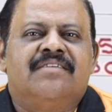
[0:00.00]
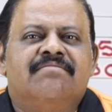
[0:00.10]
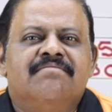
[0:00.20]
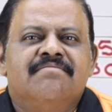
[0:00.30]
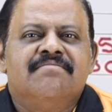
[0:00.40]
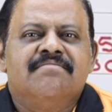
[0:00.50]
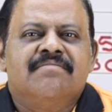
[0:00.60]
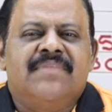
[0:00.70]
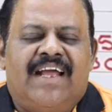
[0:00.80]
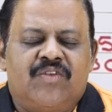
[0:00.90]
sheet.
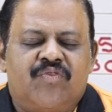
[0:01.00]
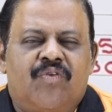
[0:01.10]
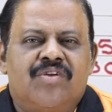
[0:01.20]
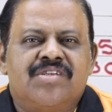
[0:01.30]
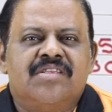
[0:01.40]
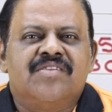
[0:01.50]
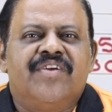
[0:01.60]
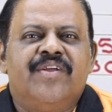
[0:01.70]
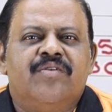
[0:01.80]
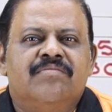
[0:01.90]
Thanks for watching this
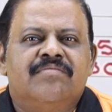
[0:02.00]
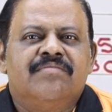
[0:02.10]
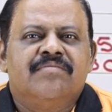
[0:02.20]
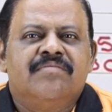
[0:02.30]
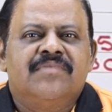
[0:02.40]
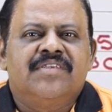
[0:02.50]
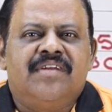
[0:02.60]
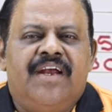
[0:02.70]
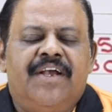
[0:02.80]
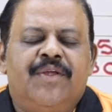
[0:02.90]
video.
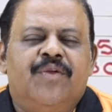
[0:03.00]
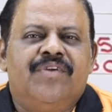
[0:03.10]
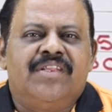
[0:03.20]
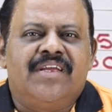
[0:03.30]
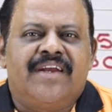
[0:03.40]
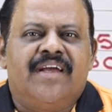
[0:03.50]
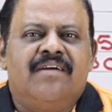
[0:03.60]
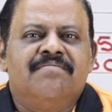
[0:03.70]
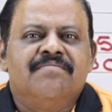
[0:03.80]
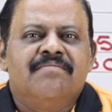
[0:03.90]
Stay in tune with
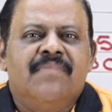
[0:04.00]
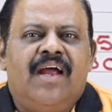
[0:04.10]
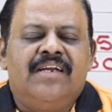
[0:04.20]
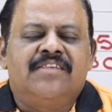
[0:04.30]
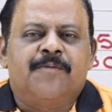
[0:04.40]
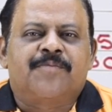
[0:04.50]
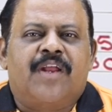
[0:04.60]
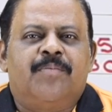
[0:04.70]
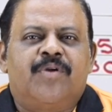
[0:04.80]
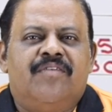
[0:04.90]
Ekeeda and
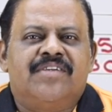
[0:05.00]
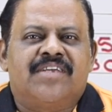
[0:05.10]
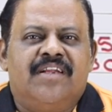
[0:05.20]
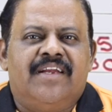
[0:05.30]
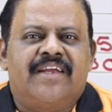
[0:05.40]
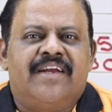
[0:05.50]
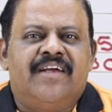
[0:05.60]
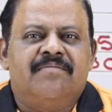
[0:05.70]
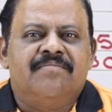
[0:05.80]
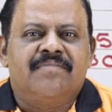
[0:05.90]
subscribe to our channel
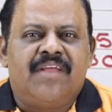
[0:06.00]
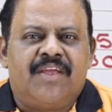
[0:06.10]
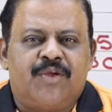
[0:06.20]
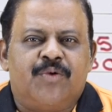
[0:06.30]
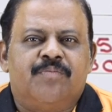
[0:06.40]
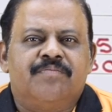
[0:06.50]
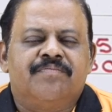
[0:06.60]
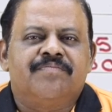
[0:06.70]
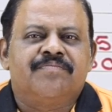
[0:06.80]
Ekeeda. Thank you.